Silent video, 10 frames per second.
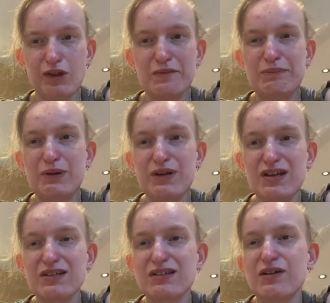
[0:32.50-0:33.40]

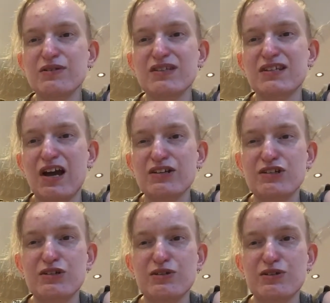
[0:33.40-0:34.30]
pulling down
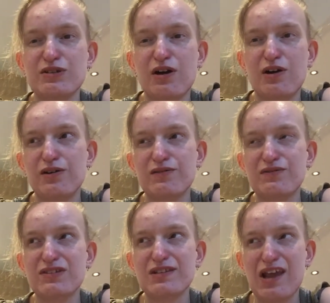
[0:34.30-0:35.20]
statues of
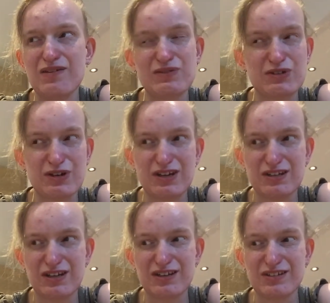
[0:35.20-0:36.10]
slave
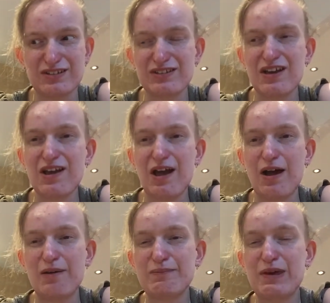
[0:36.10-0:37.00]
traders
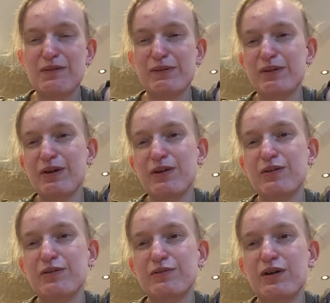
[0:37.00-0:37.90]
and people
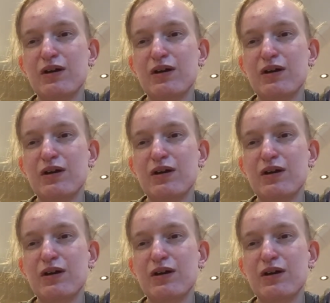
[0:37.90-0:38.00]
who